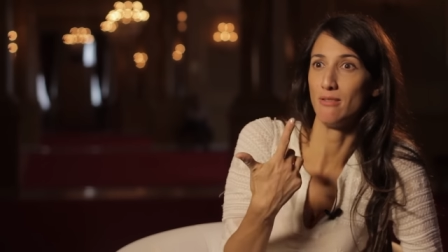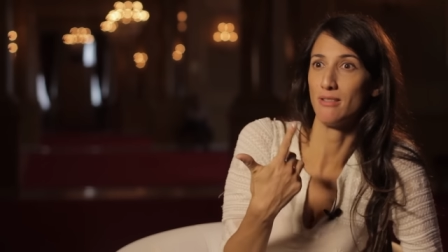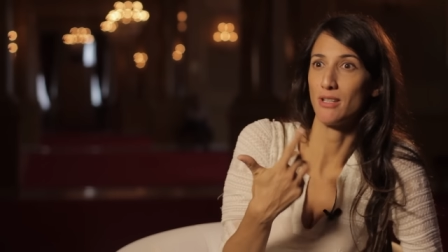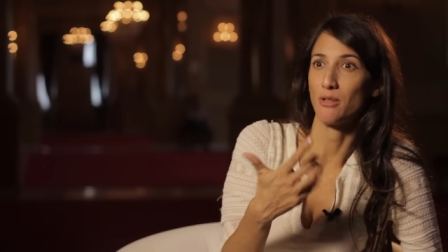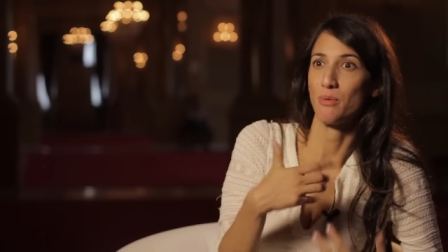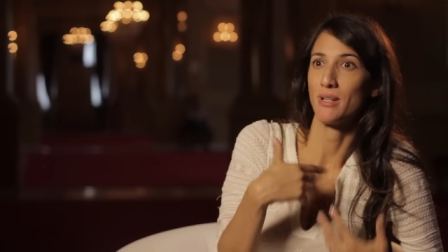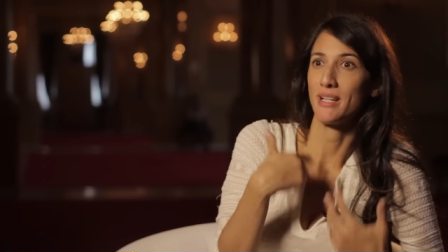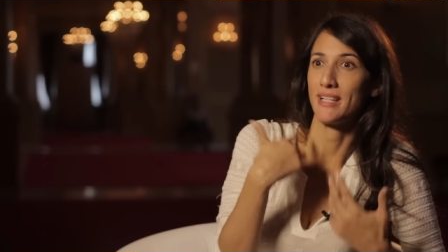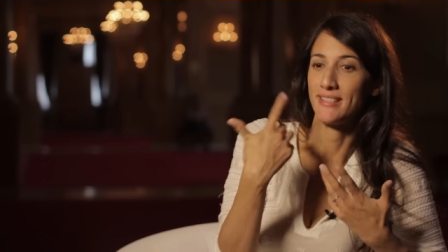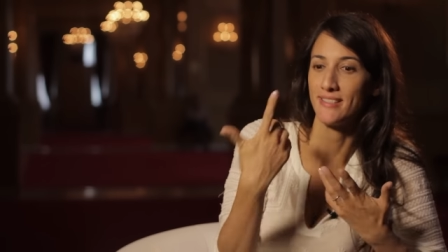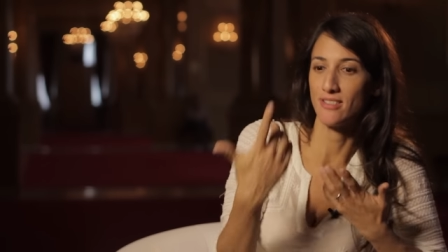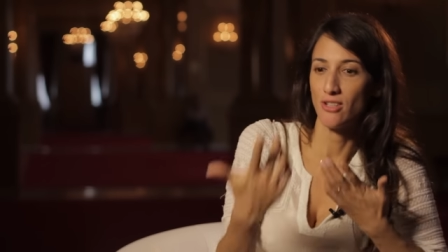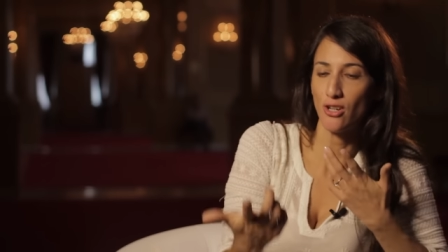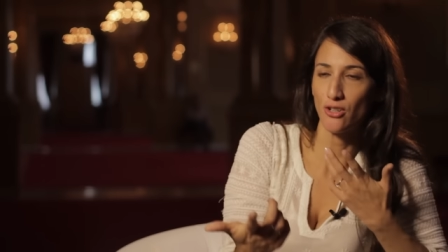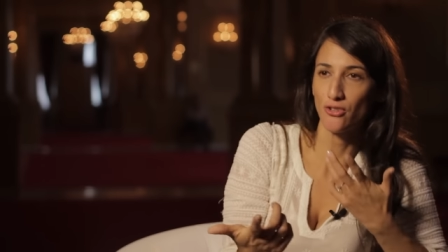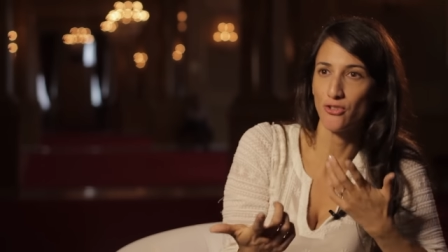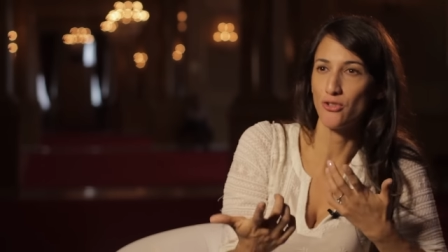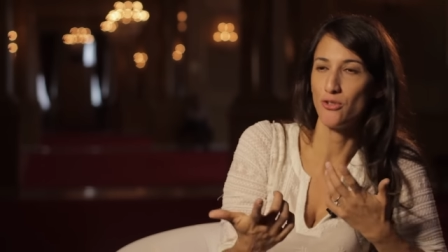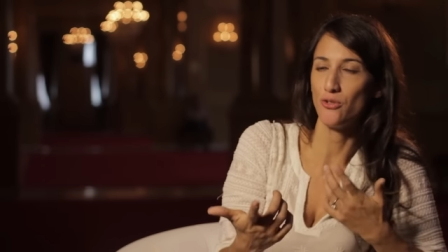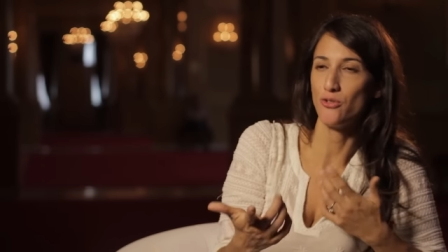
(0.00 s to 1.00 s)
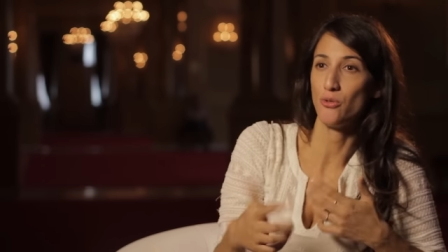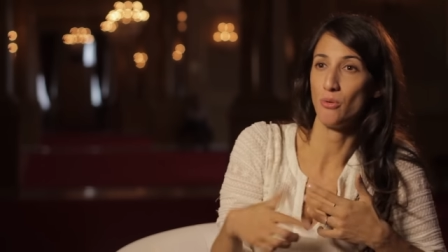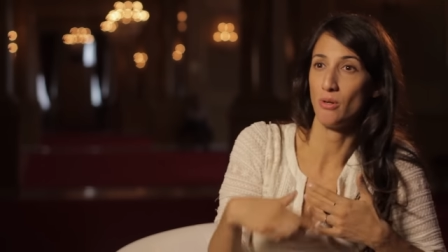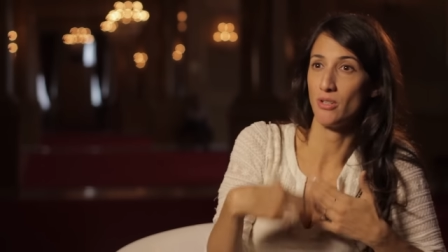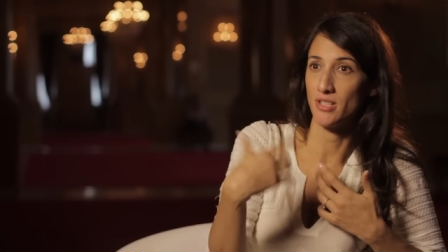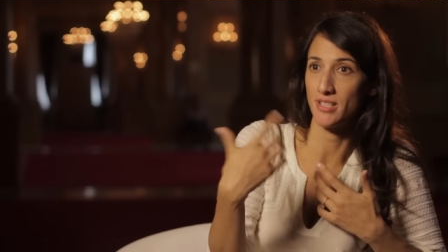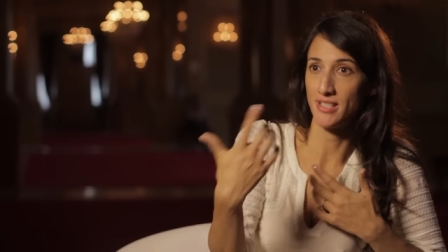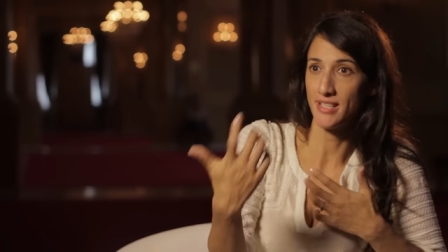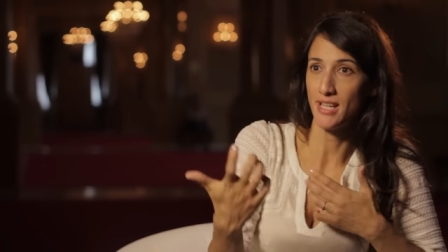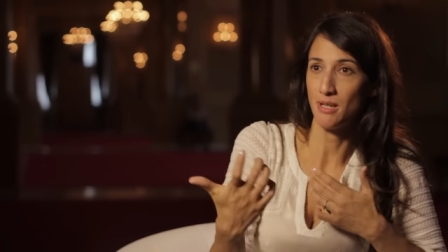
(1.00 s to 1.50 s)
like when I talk to you, do you
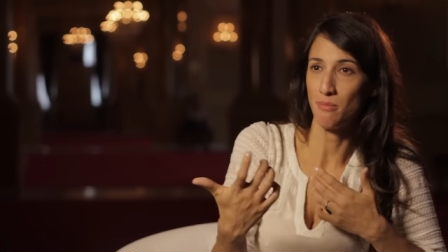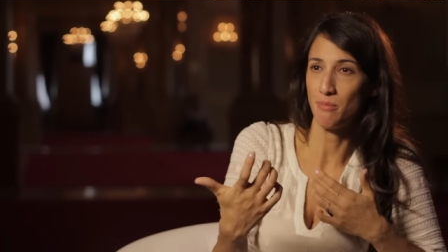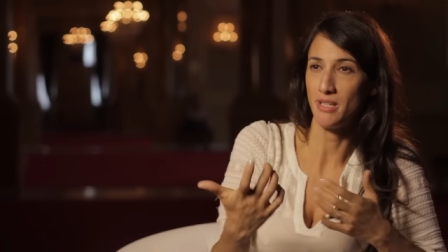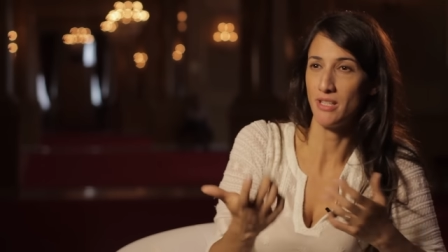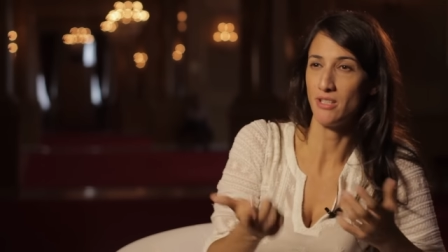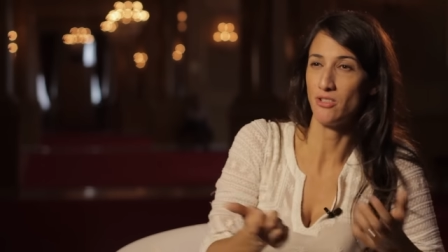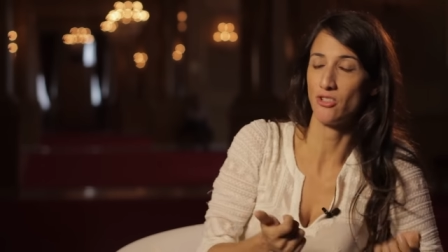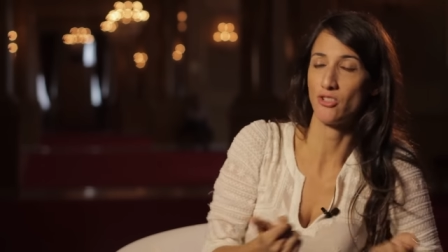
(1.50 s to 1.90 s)
understand me?